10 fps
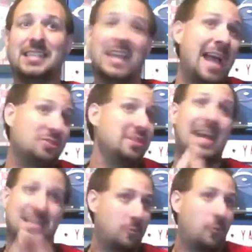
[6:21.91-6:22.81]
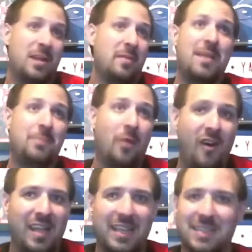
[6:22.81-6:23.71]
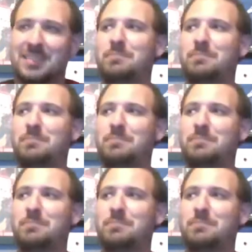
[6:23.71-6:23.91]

And actually, that's one of my points.